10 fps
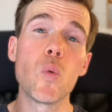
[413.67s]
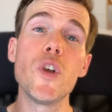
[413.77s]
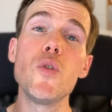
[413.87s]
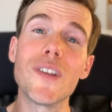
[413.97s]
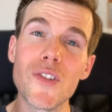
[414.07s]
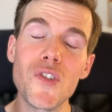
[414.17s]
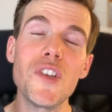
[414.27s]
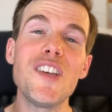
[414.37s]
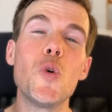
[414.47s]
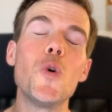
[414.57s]
when you can
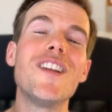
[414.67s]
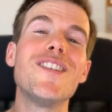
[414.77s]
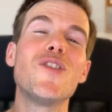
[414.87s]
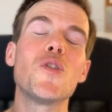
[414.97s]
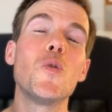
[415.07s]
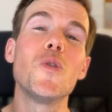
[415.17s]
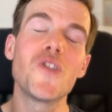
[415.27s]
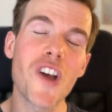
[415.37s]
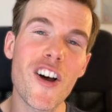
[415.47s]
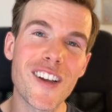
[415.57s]
see who it is who is
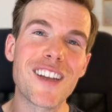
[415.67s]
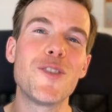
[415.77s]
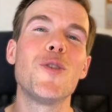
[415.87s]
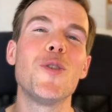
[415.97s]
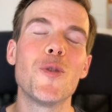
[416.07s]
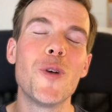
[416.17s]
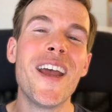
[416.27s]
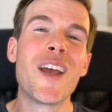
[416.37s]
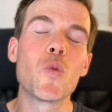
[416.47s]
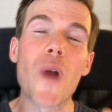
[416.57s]
talking to you
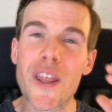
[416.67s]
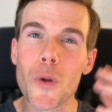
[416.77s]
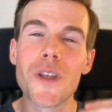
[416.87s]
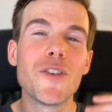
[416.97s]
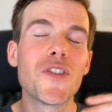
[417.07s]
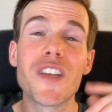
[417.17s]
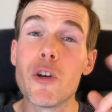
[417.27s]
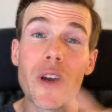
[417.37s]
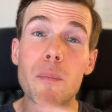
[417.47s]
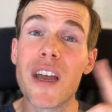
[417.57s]
rather than just
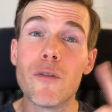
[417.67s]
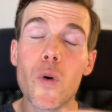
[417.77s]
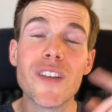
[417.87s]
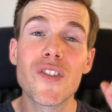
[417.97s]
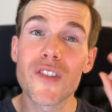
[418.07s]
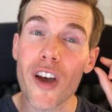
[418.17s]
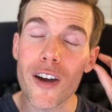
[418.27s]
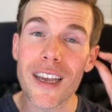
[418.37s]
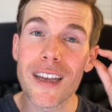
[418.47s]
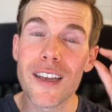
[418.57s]
hearing my voice
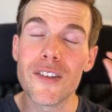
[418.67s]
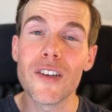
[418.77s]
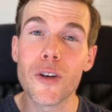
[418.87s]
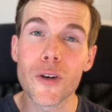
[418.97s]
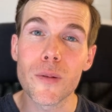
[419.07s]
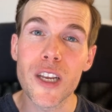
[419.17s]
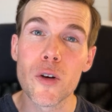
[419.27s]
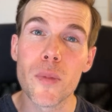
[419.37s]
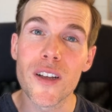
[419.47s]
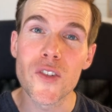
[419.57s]
talking into your
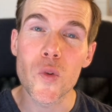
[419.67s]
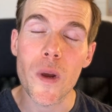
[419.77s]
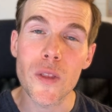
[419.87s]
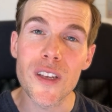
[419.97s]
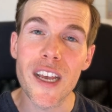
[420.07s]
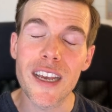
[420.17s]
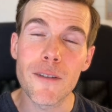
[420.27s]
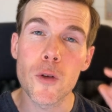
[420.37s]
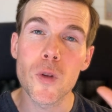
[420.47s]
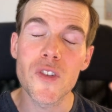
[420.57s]
earbuds throughout the day
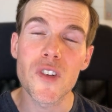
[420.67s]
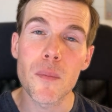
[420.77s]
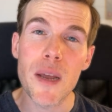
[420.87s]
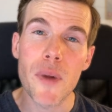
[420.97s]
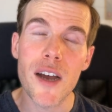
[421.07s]
if you listen to my